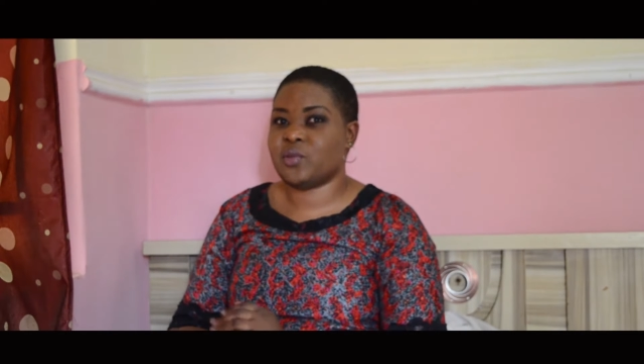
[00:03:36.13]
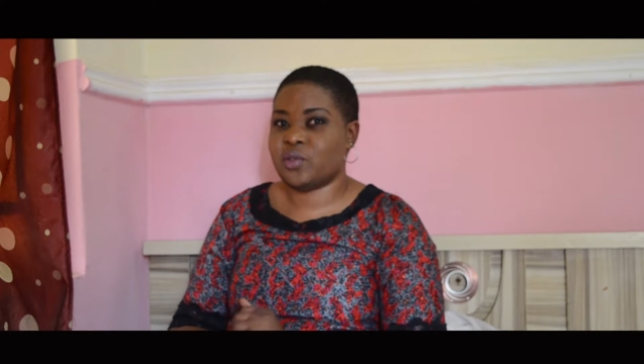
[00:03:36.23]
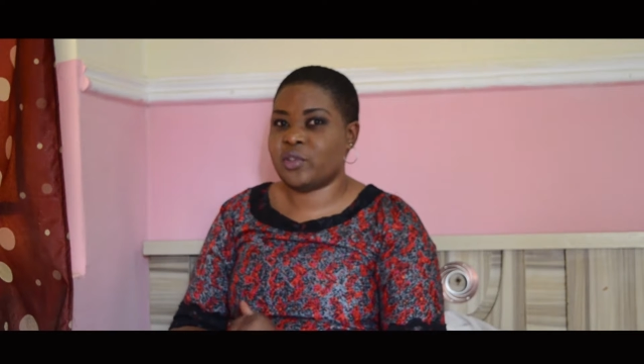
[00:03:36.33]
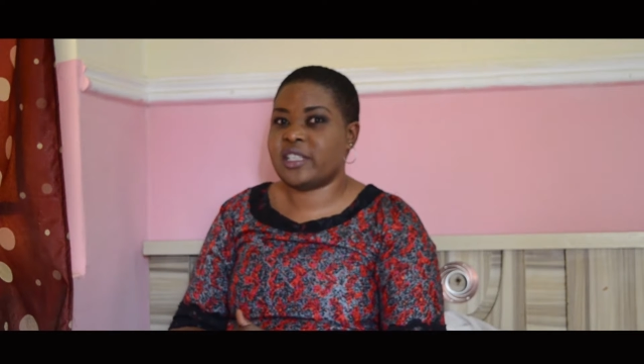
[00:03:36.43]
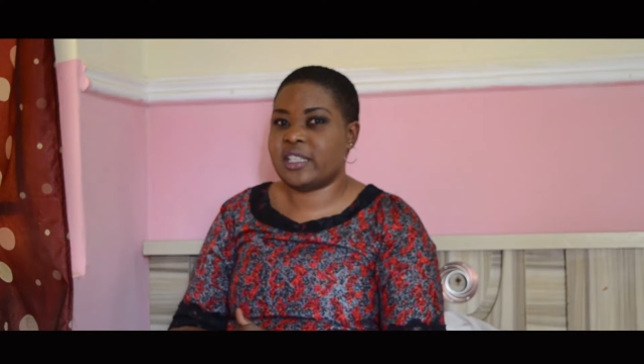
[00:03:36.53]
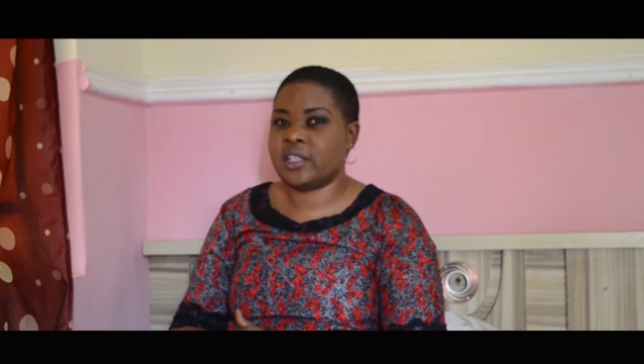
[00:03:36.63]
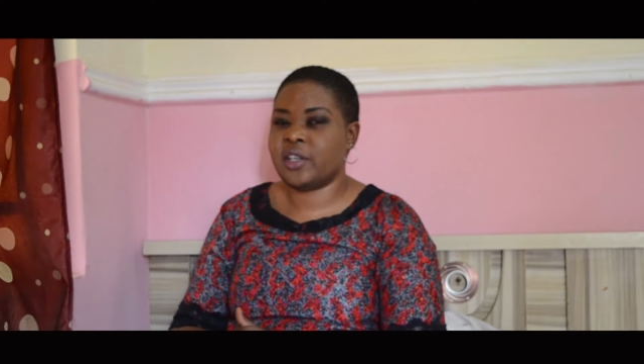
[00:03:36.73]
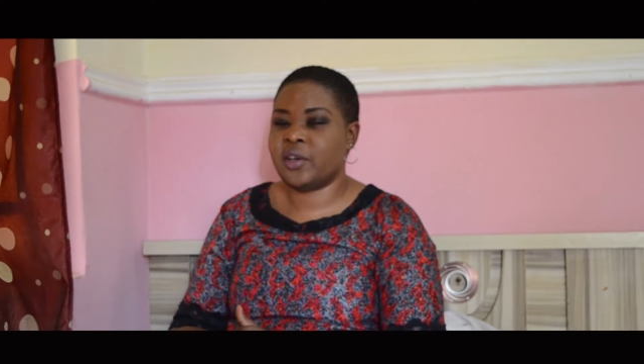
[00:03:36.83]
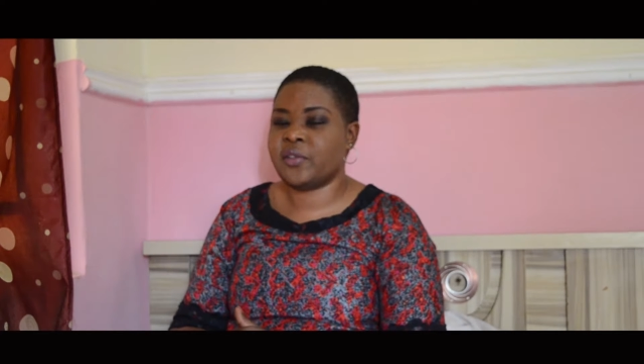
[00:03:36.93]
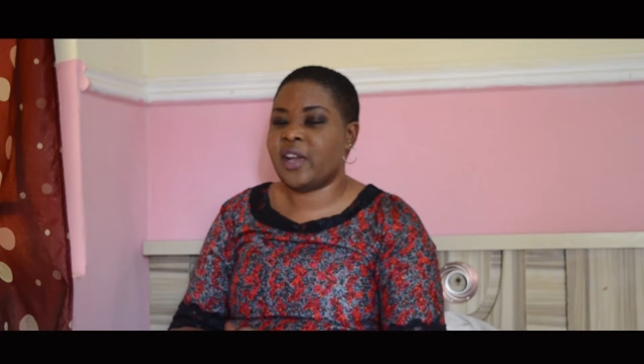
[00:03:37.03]
was already taken
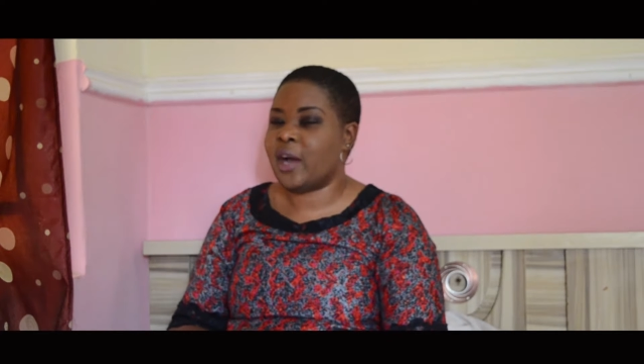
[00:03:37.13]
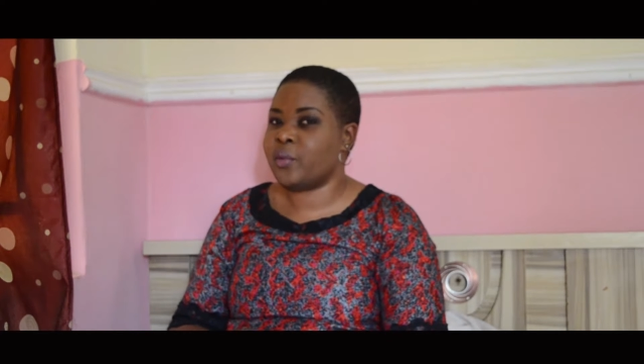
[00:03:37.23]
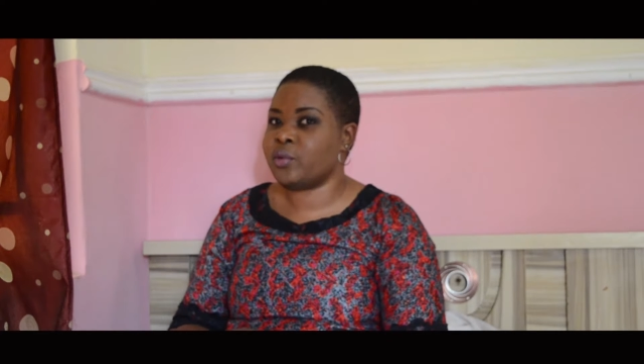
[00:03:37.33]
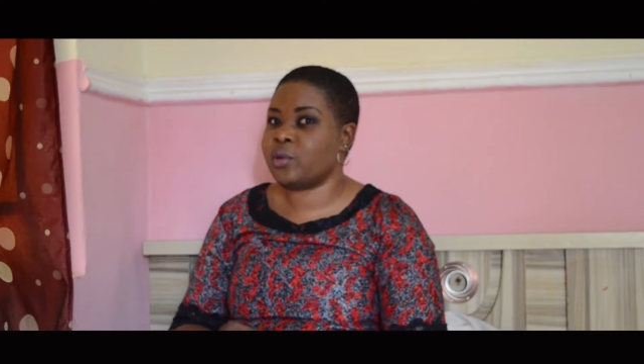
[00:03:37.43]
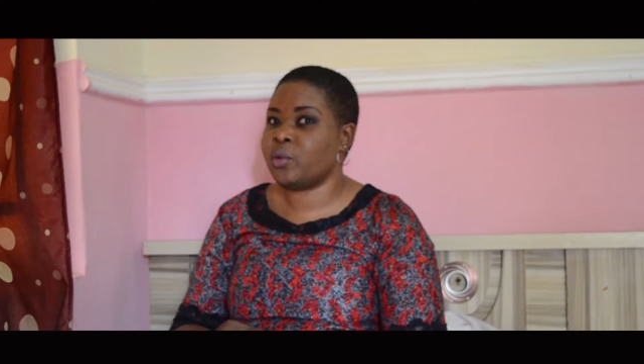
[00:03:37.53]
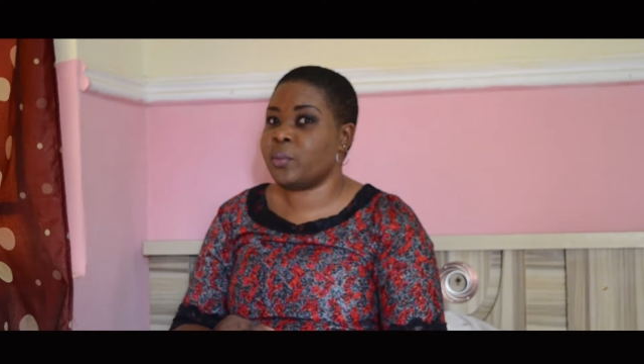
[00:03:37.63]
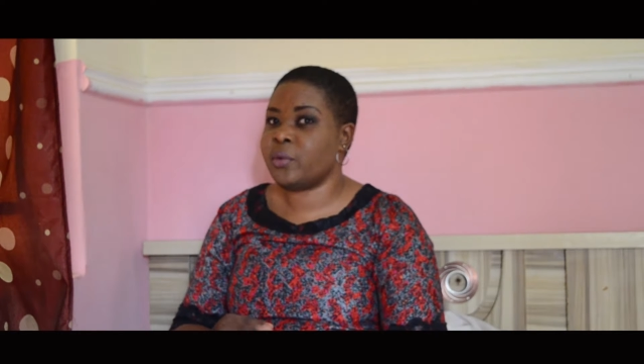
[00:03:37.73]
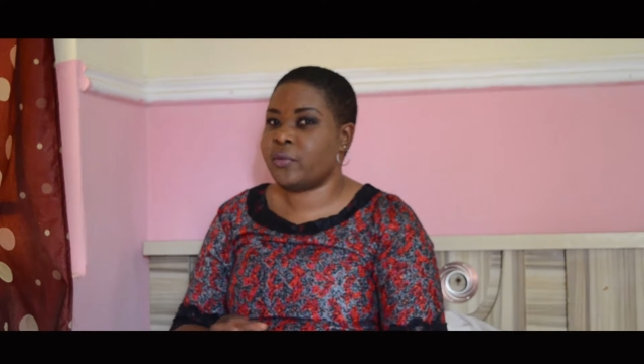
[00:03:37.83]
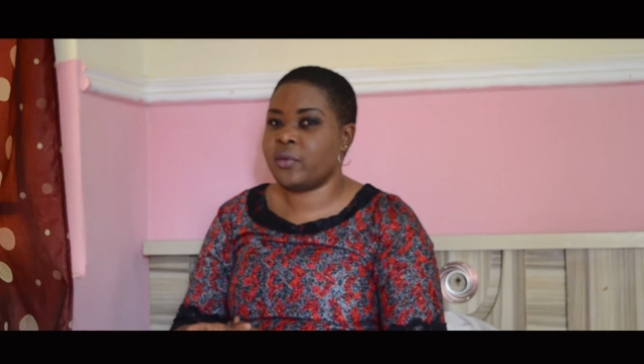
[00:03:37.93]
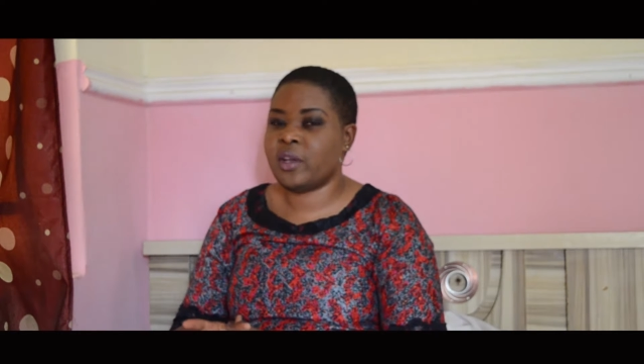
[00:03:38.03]
care of. I wasn't going to be
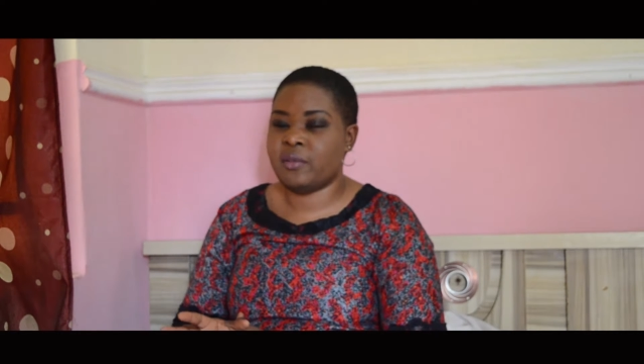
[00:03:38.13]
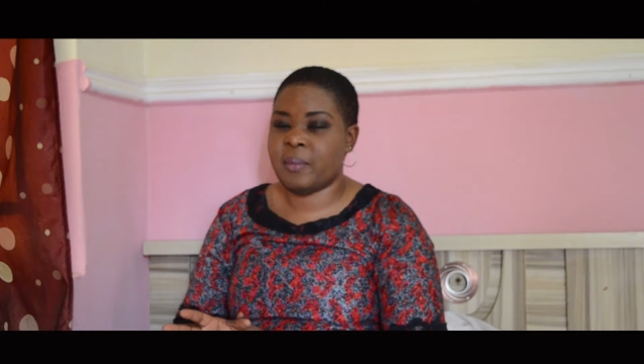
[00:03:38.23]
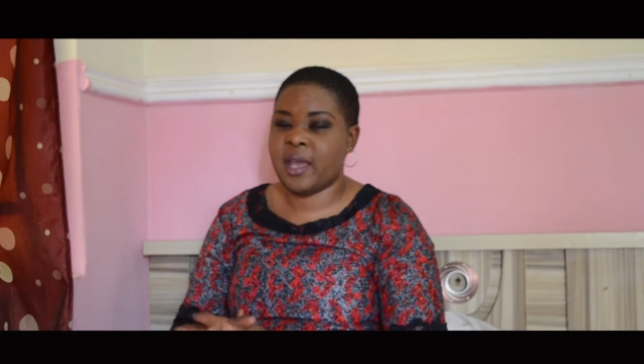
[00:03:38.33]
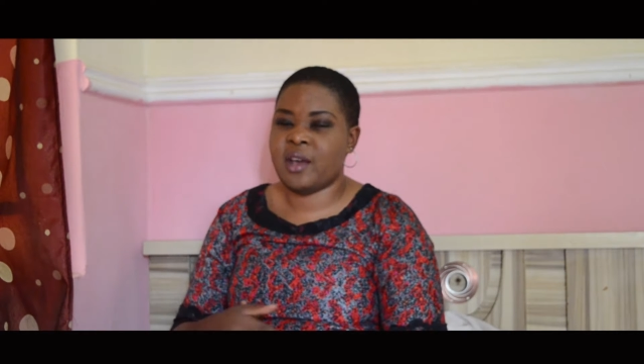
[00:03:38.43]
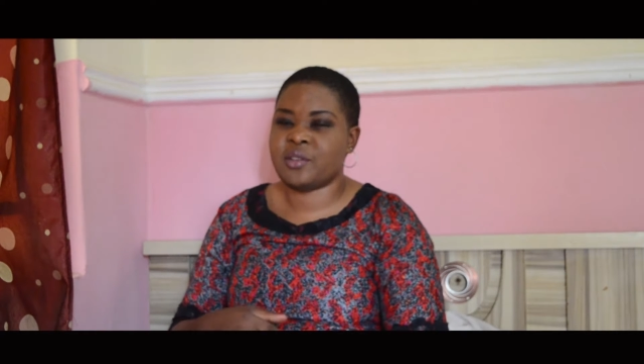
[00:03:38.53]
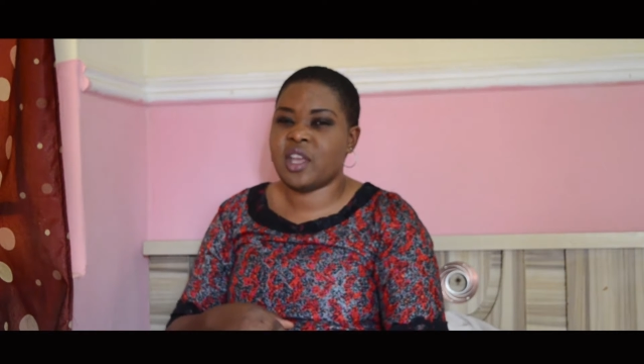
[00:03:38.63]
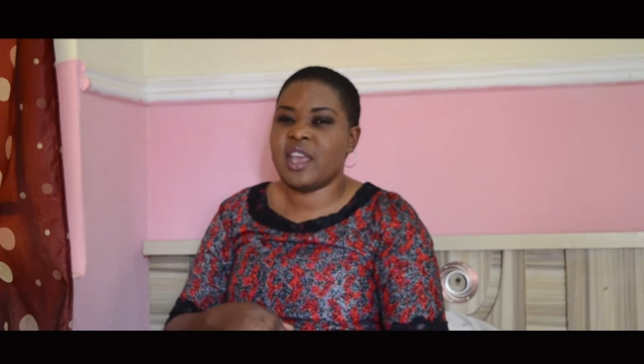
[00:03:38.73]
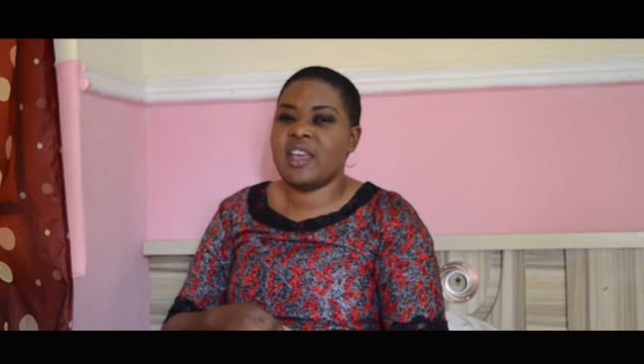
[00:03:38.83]
thrown out of my house.